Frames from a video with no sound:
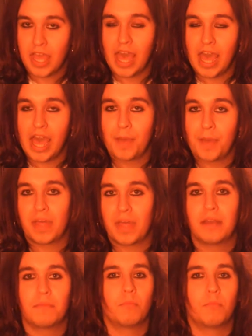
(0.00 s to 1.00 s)

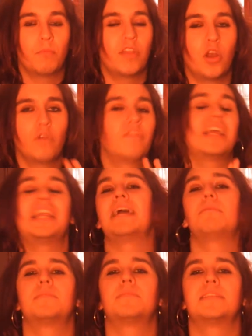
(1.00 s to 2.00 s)
and with a lot of
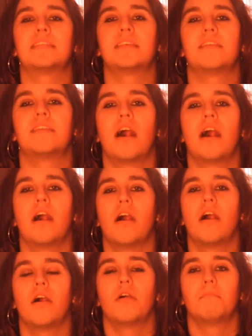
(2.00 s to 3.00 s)
clips that
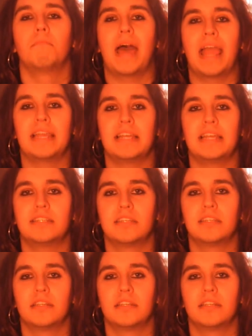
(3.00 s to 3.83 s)
are made